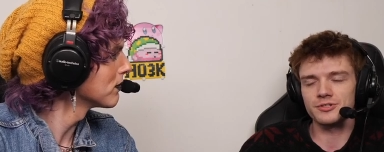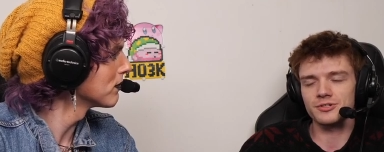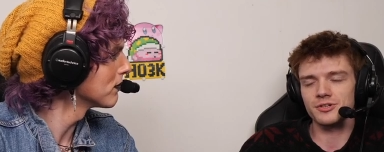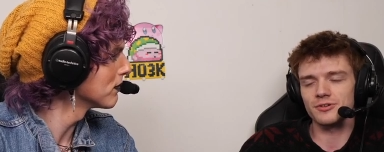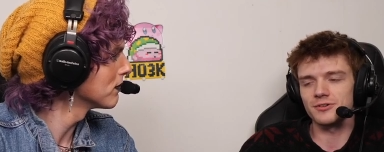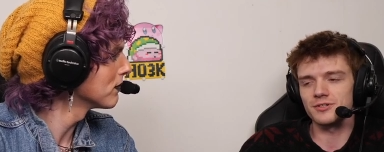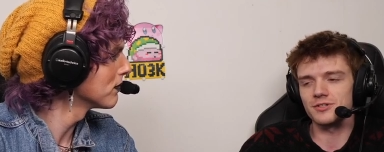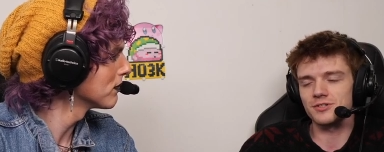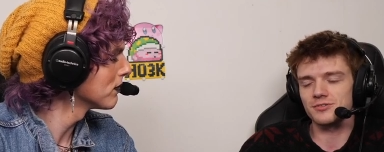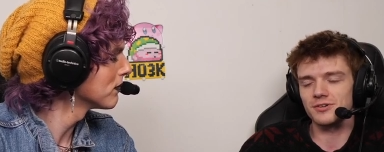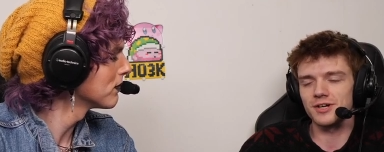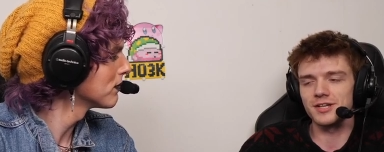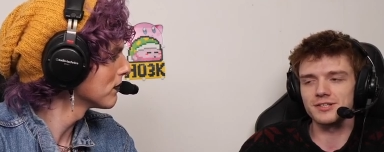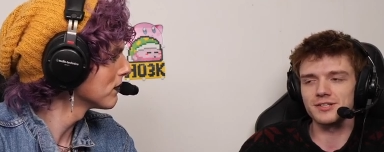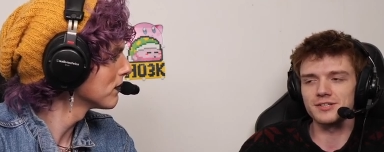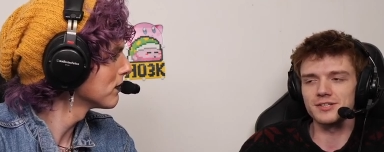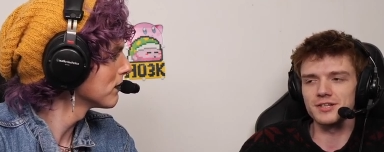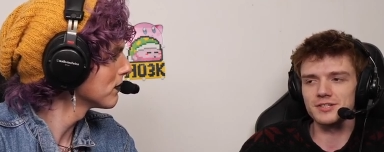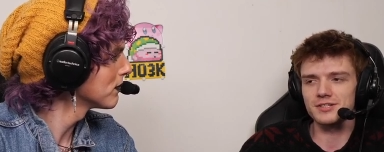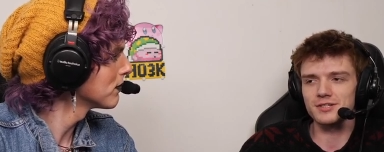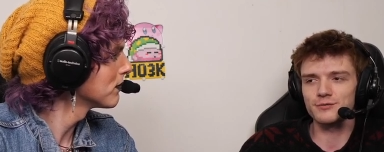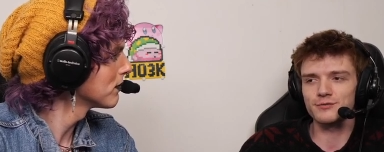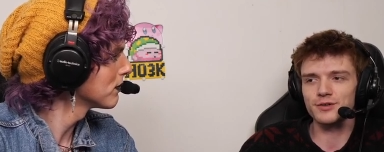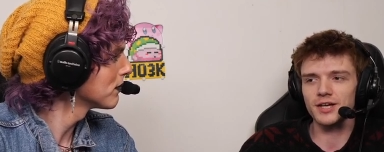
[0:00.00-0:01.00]
Speaker 1: just mm -hmm. going straight to
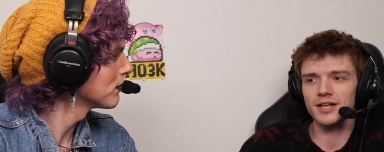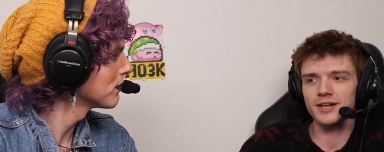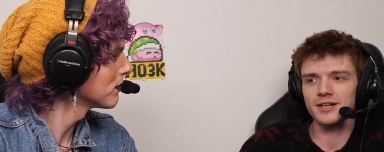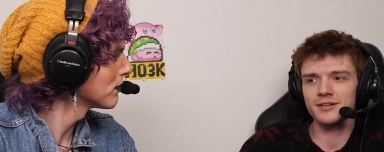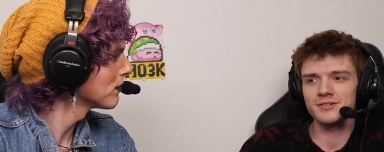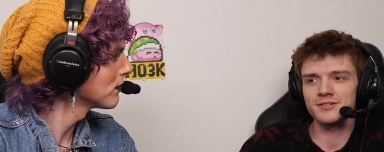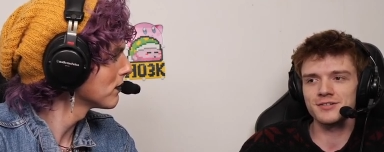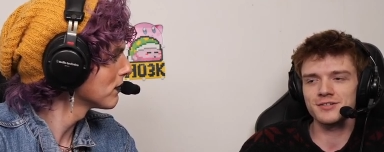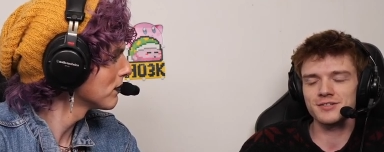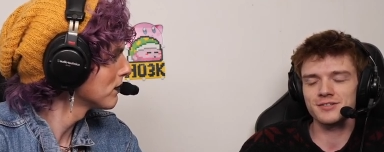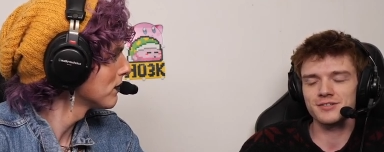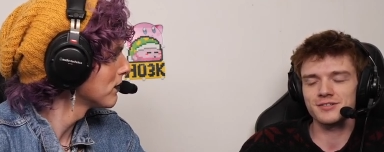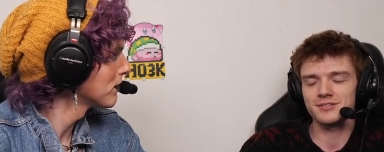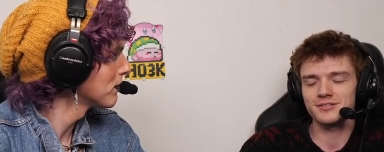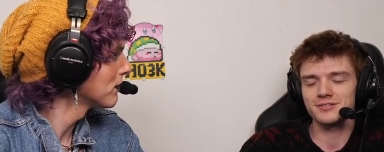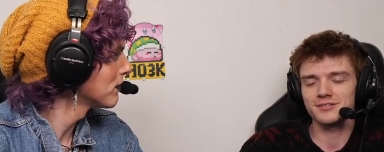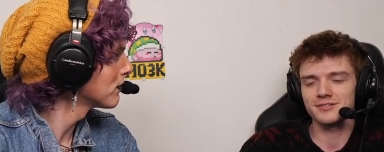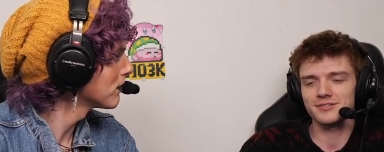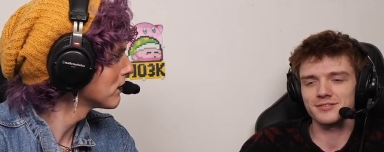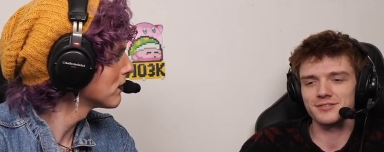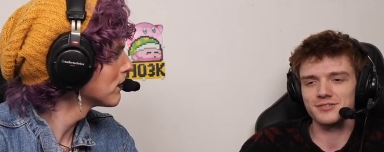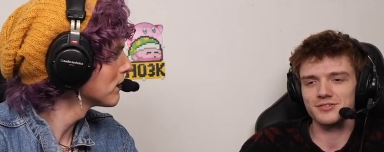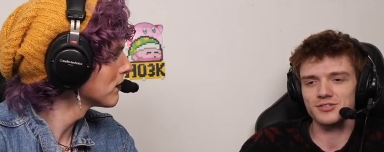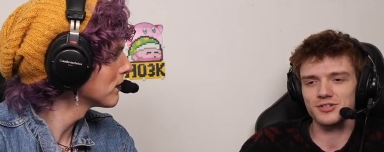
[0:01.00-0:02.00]
disadvantage.
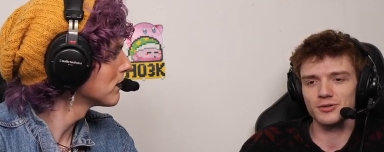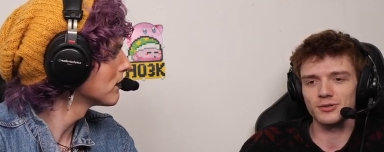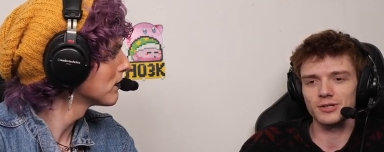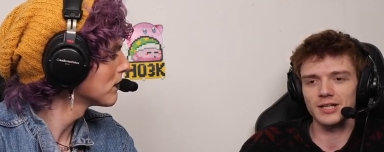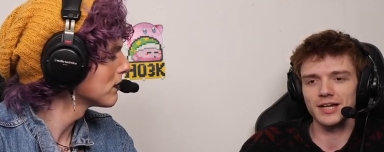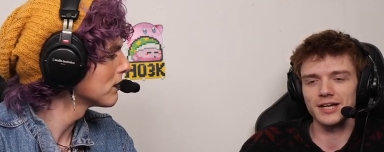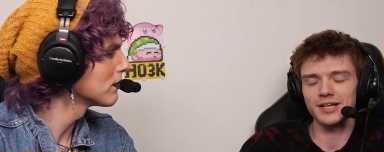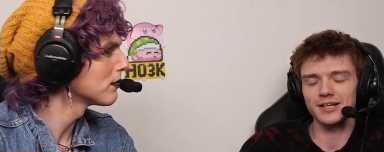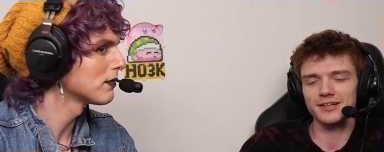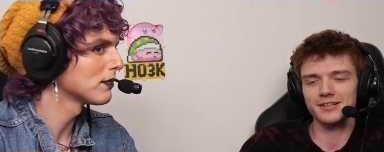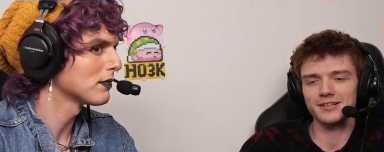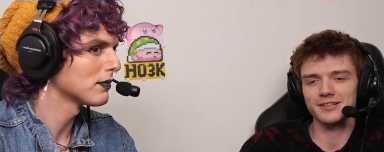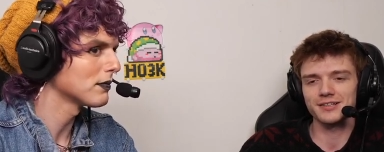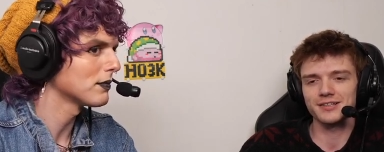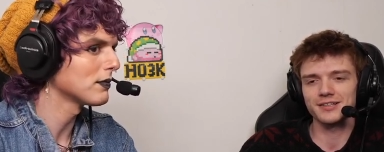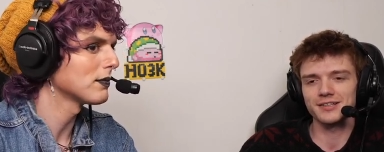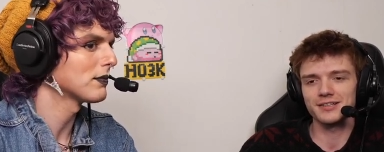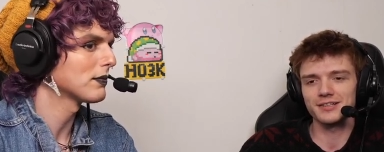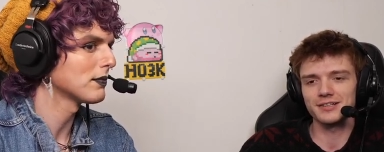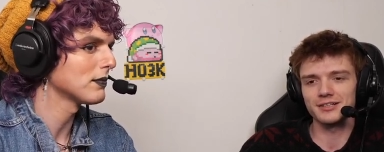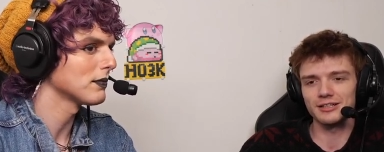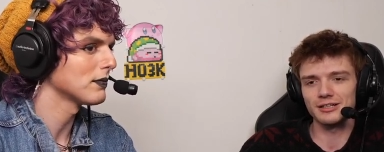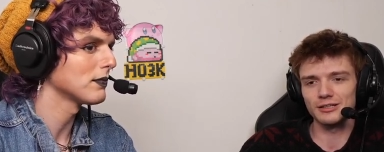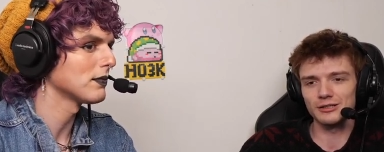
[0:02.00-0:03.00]
So like
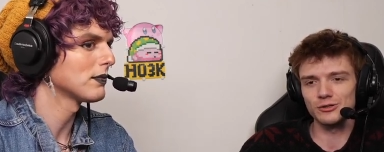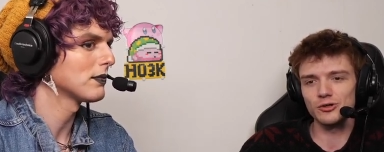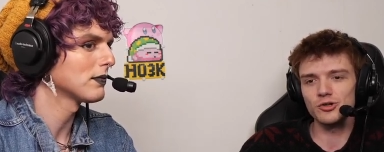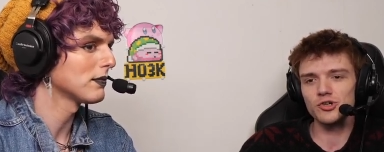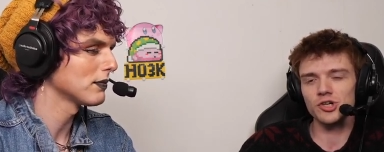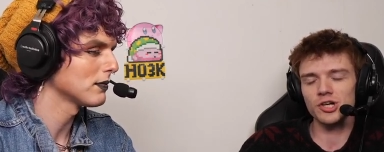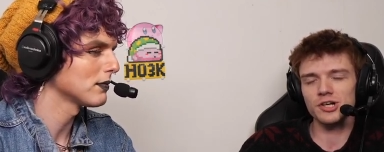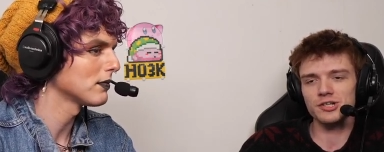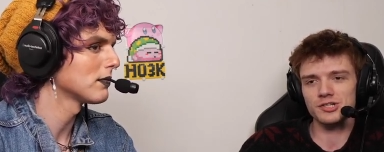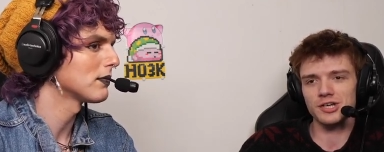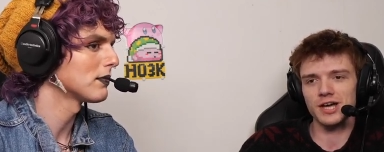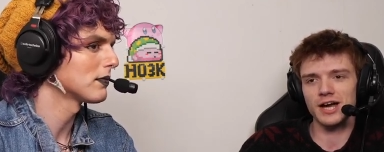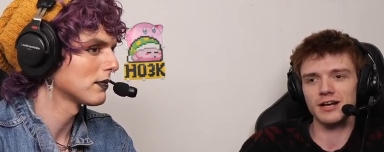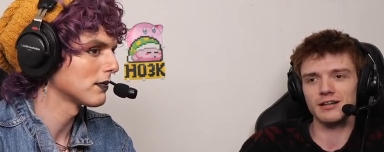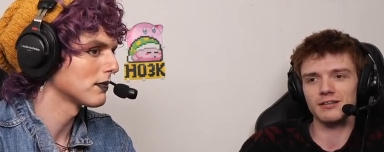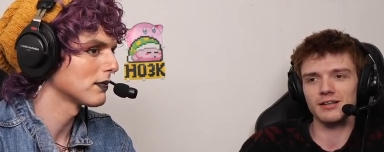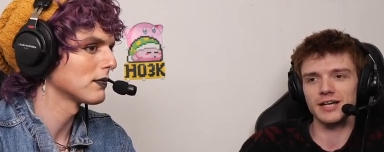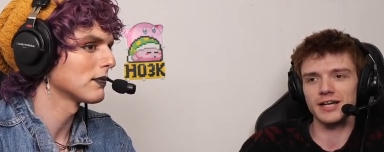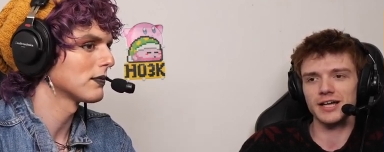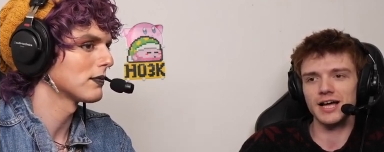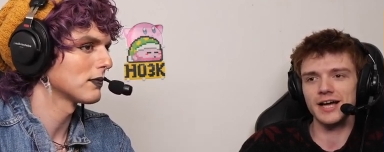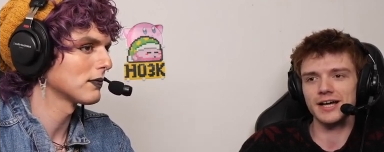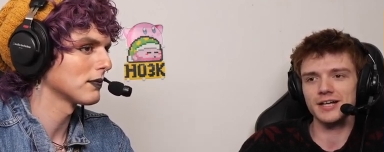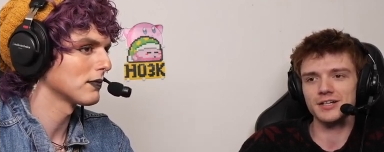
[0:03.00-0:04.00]
illusion is kind of
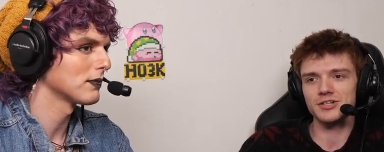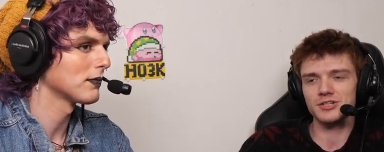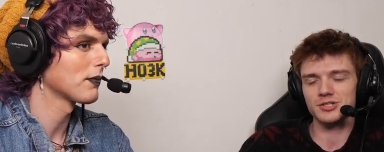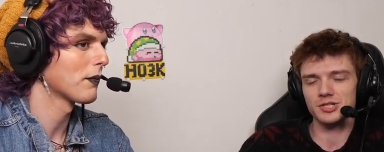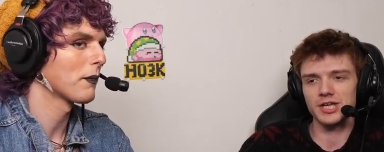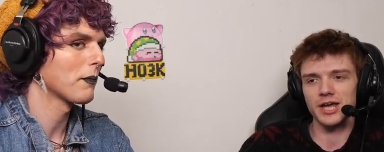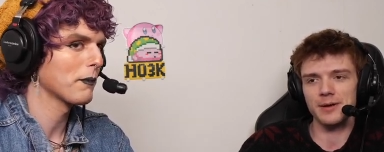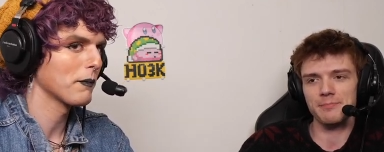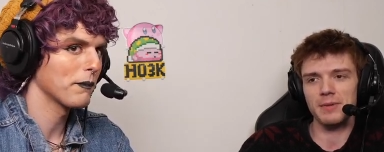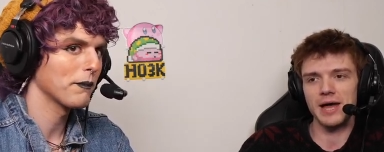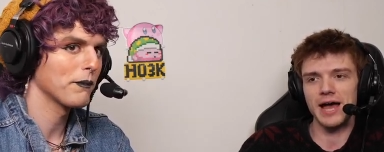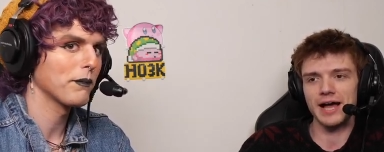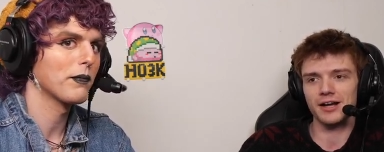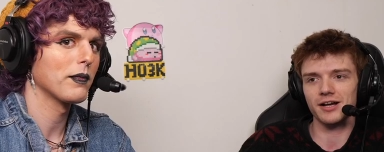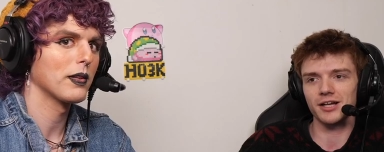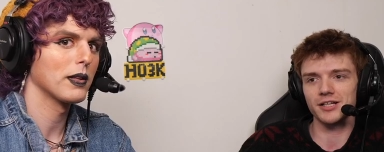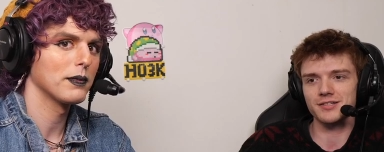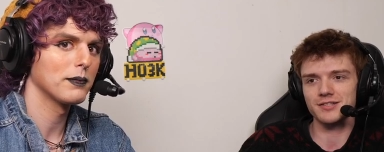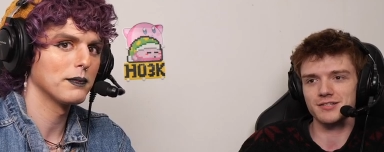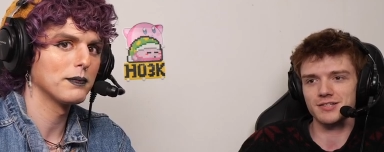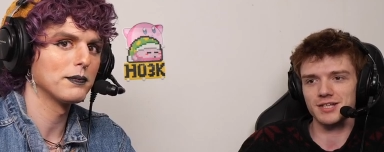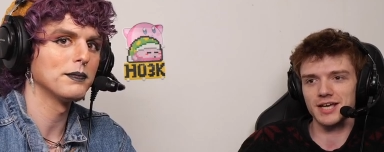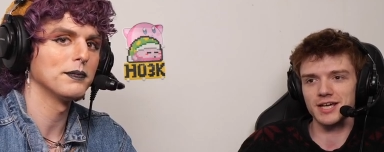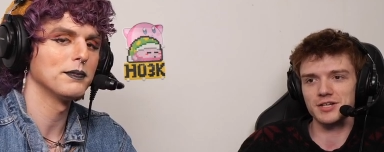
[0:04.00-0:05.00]
like I could just get back on
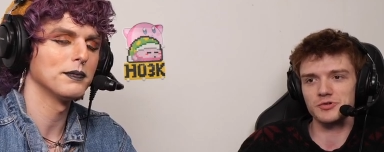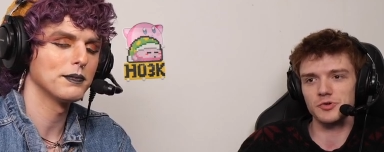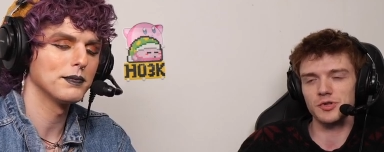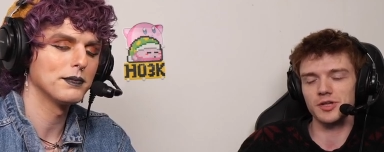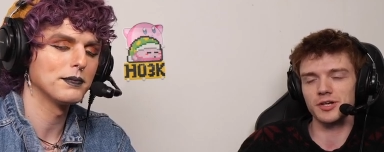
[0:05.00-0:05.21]
stage mm -hmm.